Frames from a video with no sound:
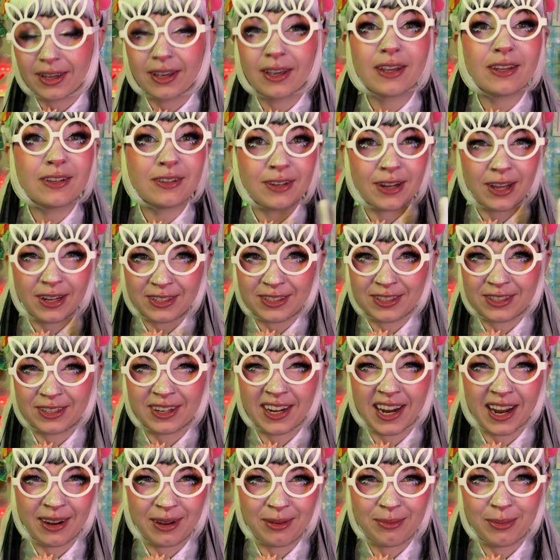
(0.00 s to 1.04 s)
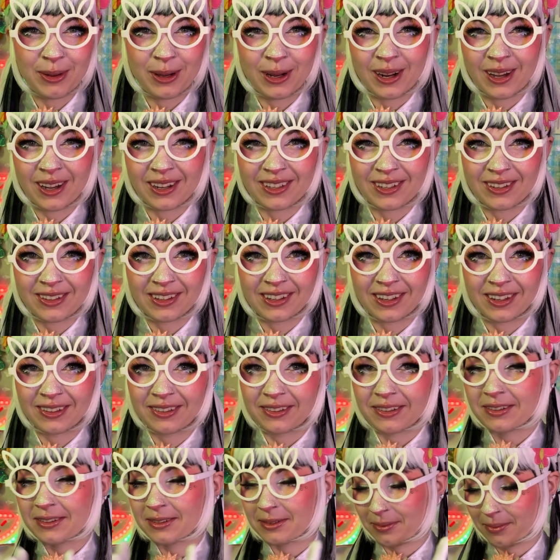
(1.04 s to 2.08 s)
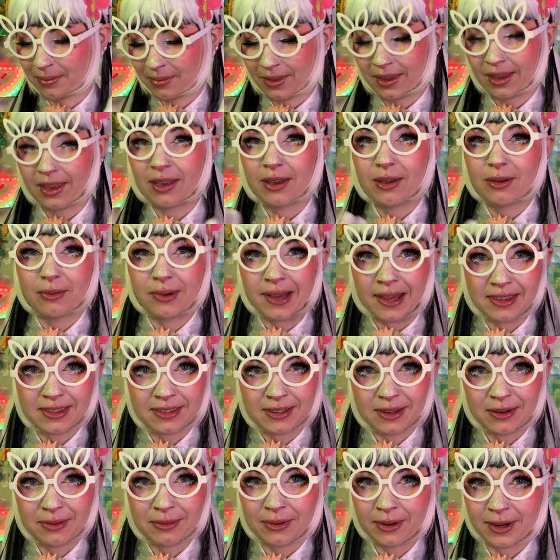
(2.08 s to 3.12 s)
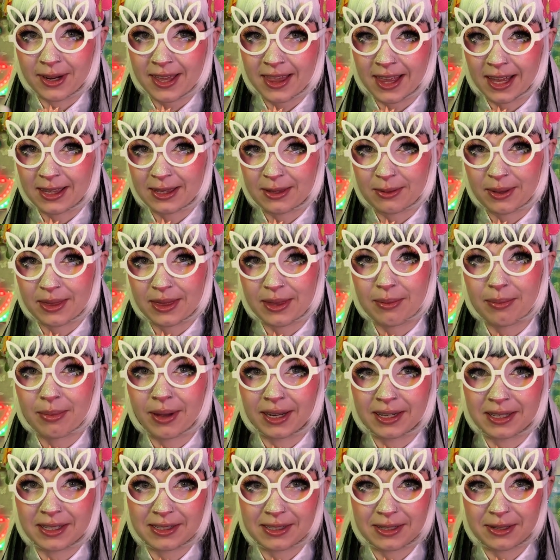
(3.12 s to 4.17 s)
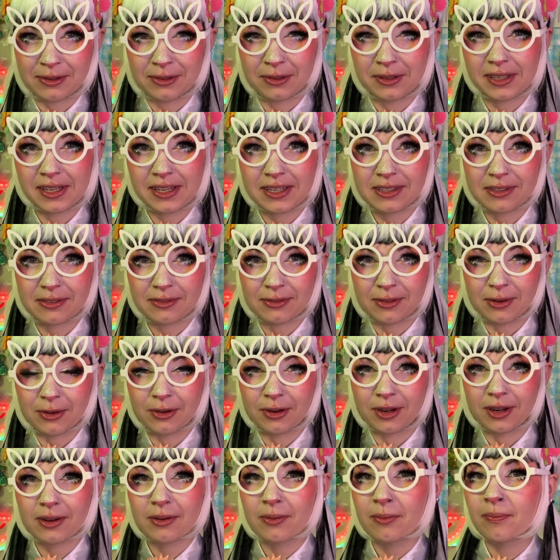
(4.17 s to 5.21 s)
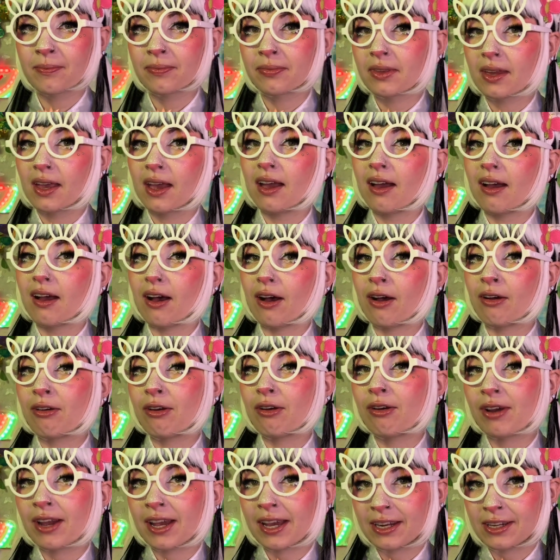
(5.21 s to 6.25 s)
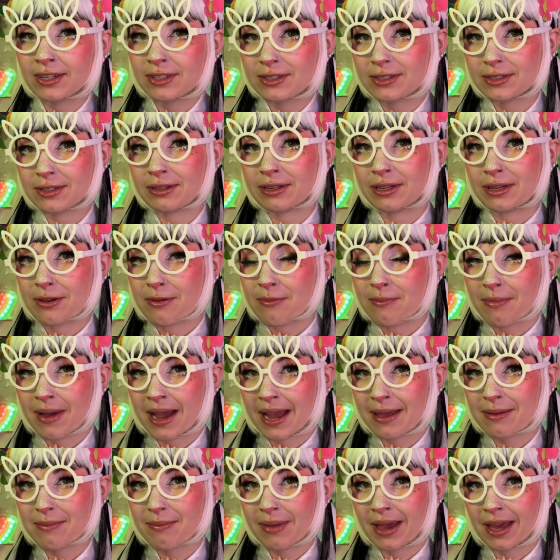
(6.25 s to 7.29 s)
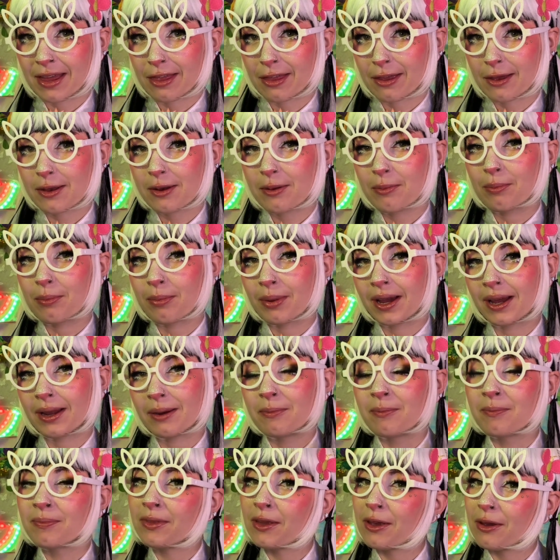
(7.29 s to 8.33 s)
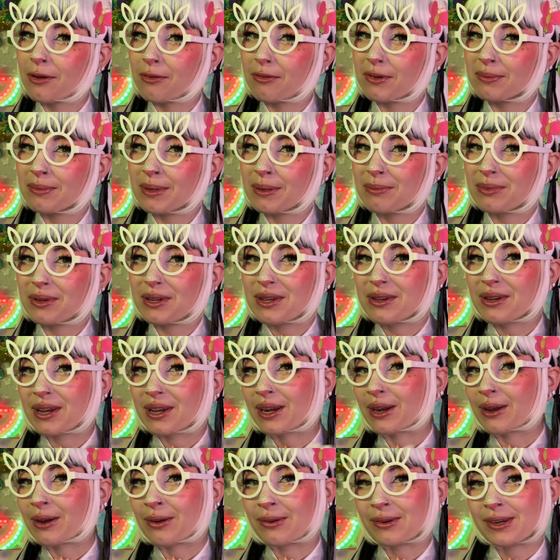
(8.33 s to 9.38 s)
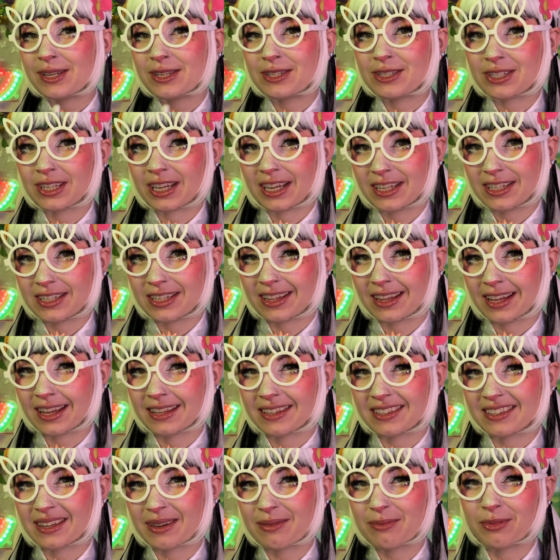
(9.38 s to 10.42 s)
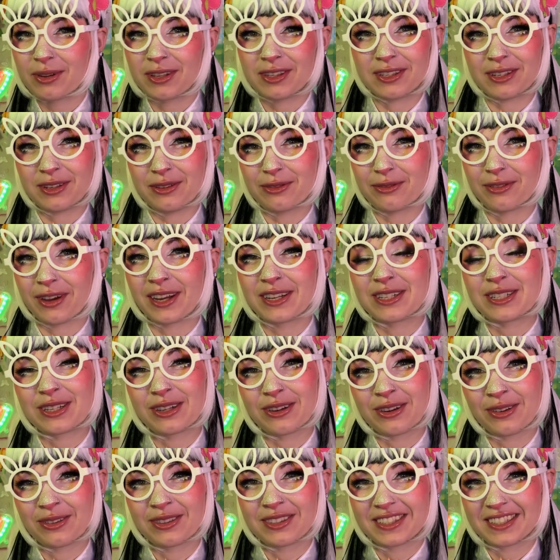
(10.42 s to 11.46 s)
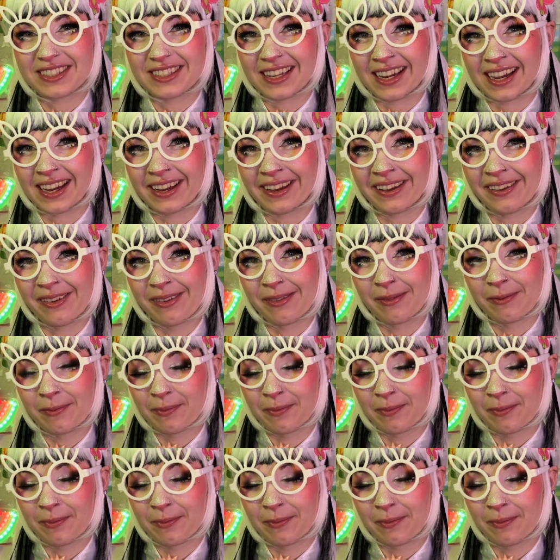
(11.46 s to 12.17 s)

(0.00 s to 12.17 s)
You're not sure how to put on your nose? Well, don't worry, that's what the bunny school is for. I'll go ahead and show you my method, but remember you can always change things up once you find your own style.